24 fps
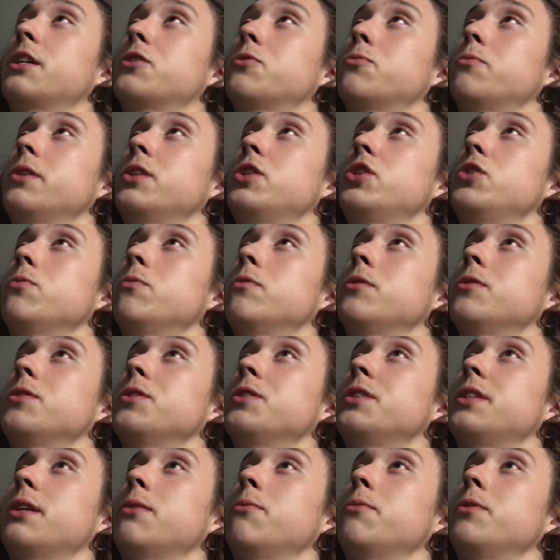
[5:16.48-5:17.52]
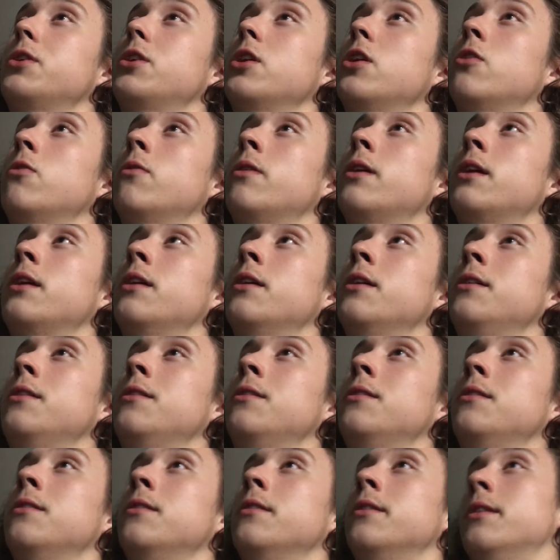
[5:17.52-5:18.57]
rituals that would go
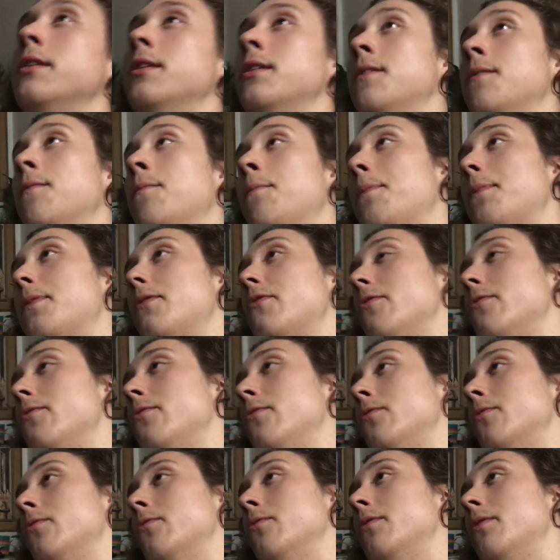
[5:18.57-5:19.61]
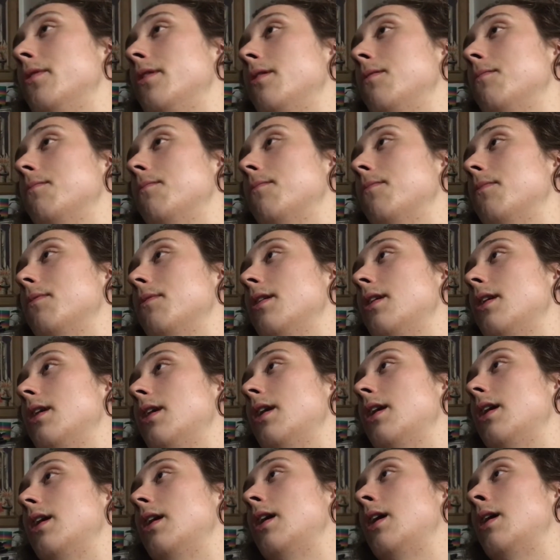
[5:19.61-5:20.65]
on to
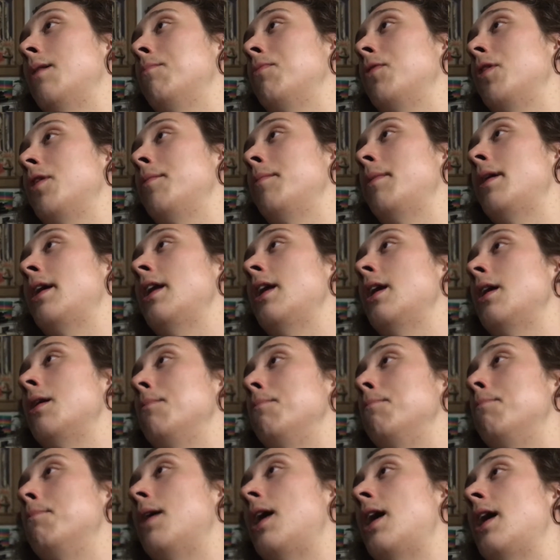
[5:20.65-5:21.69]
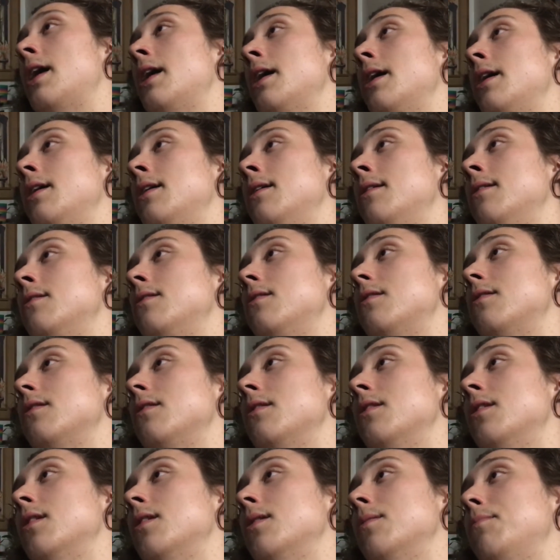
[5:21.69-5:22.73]
implement and bind
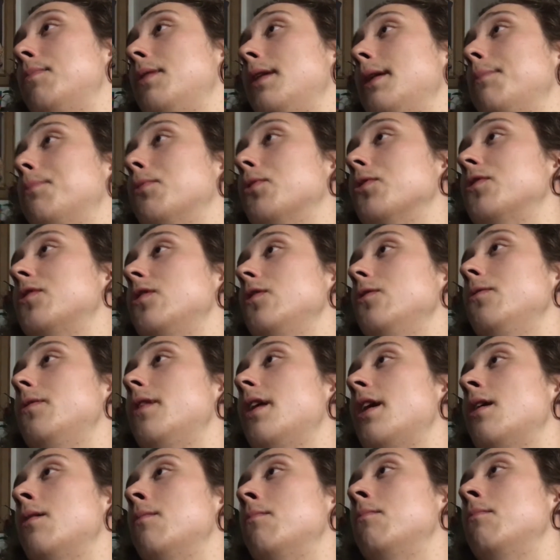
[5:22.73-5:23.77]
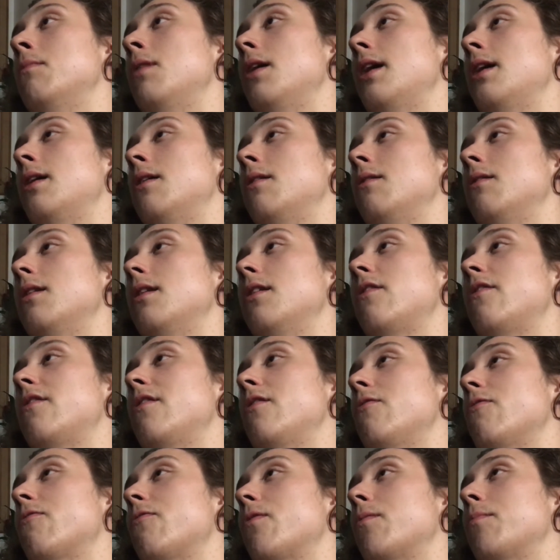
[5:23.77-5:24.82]
people to them, and it's
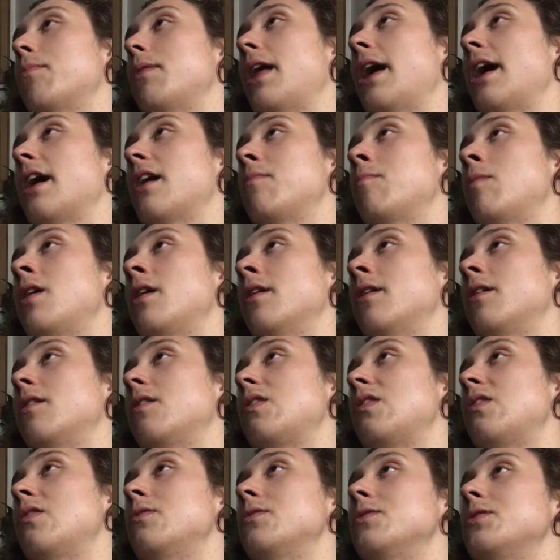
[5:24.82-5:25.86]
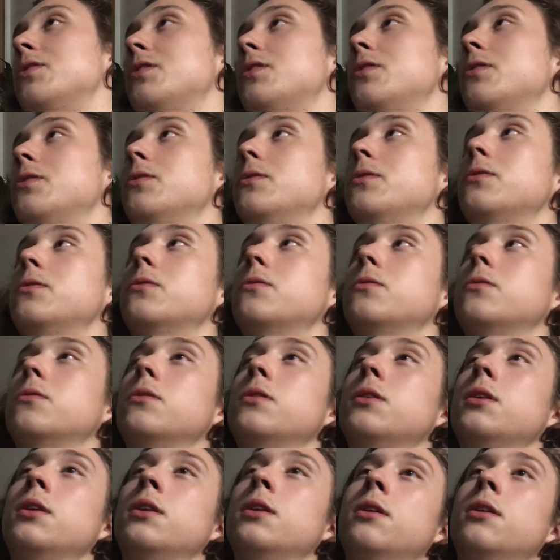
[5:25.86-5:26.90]
used for blackmail, it's used to,
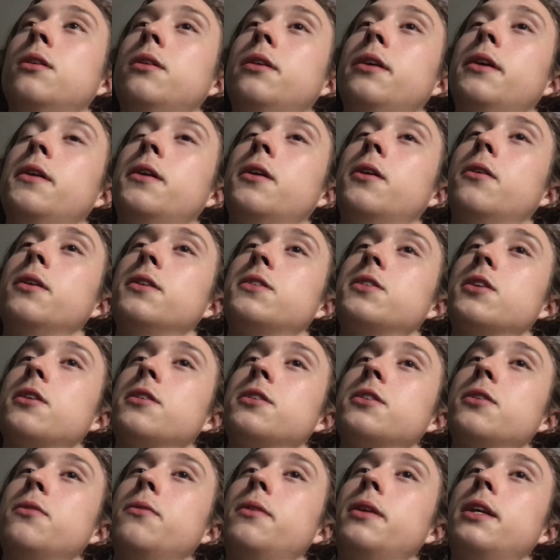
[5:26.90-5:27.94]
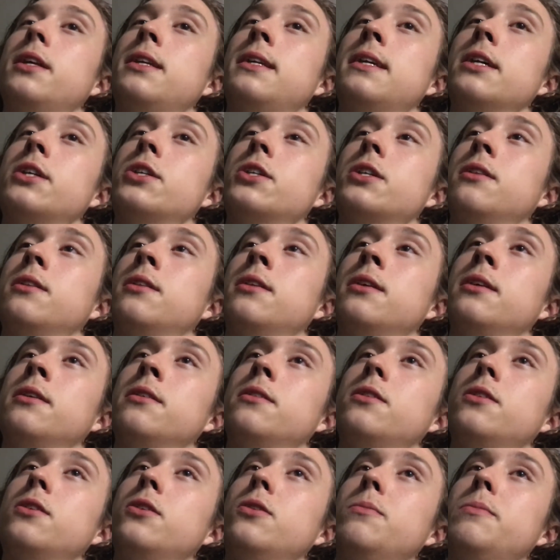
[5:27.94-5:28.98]
it's also an addiction thing
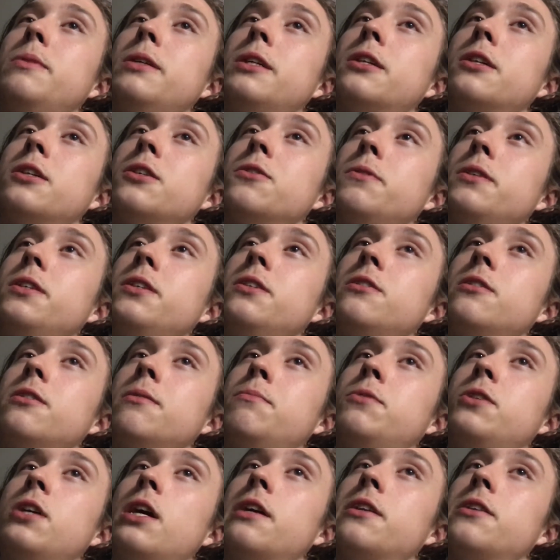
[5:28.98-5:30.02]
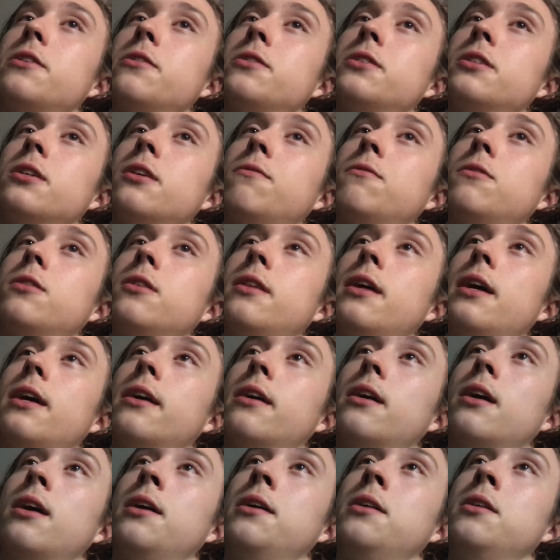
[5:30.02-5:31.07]
too, because when you subject yourself to
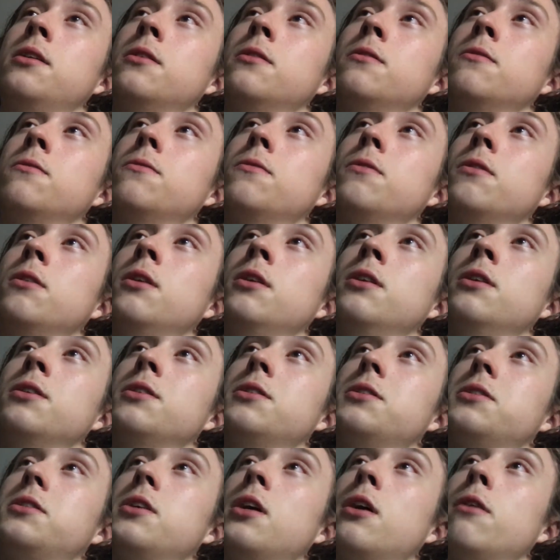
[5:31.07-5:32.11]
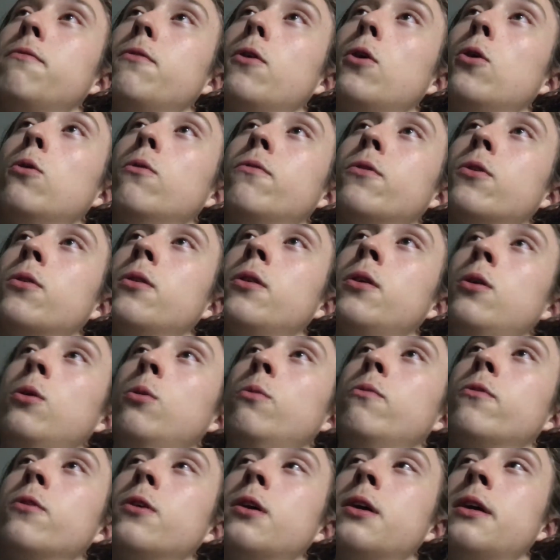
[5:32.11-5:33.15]
that kind of stuff over and
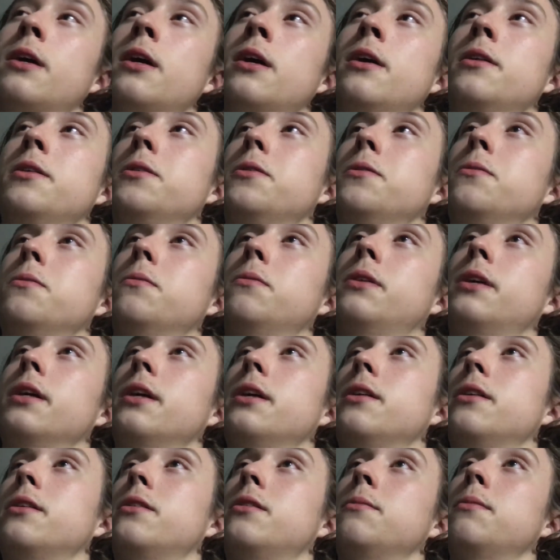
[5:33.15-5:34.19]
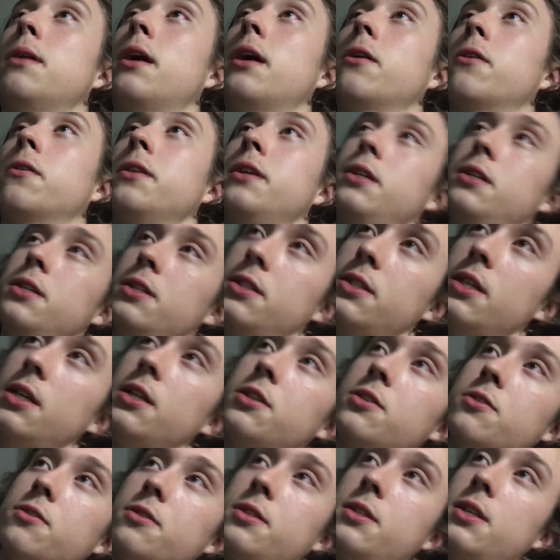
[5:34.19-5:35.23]
over again, you get not only
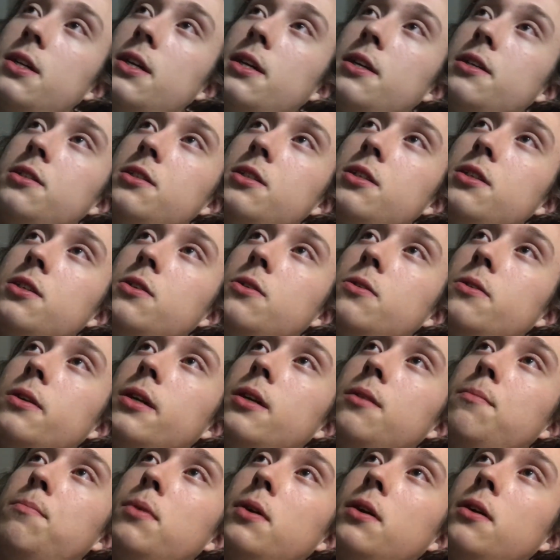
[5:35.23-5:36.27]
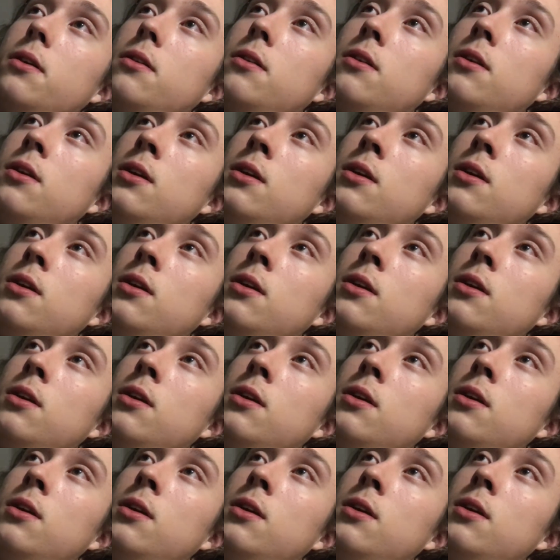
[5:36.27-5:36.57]
desensitized to it, but